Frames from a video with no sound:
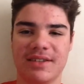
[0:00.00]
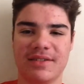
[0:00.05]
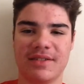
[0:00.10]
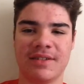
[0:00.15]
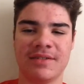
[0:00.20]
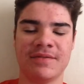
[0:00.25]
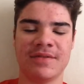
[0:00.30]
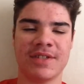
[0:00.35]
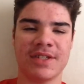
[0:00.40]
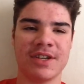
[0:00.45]

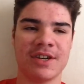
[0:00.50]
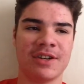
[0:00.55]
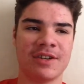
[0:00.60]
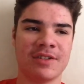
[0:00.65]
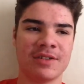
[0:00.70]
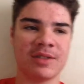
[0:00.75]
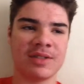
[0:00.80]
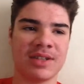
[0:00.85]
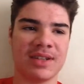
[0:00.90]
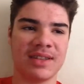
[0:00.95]
of
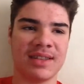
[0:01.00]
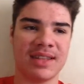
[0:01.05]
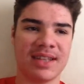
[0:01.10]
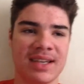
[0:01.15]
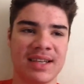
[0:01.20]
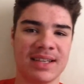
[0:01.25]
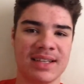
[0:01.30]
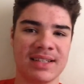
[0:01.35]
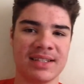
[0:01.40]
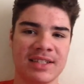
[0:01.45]
songs and
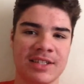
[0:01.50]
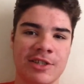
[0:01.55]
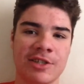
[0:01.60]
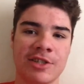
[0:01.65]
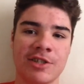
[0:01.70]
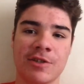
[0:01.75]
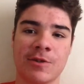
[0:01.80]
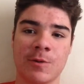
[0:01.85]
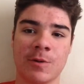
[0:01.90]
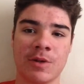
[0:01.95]
things, and
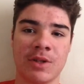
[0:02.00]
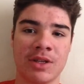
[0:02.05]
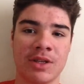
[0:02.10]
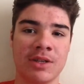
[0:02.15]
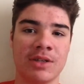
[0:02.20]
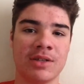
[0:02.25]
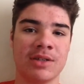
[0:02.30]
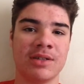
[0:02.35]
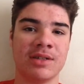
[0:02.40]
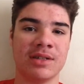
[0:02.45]
she's really
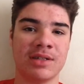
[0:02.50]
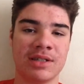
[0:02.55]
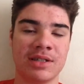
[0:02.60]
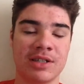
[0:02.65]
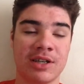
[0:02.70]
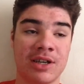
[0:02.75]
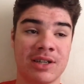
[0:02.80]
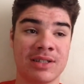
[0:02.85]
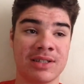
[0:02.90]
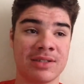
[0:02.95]
good, and it's
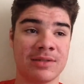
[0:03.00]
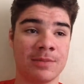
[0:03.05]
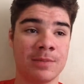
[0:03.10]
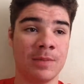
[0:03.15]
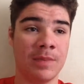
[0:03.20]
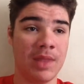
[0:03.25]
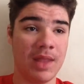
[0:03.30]
awesome.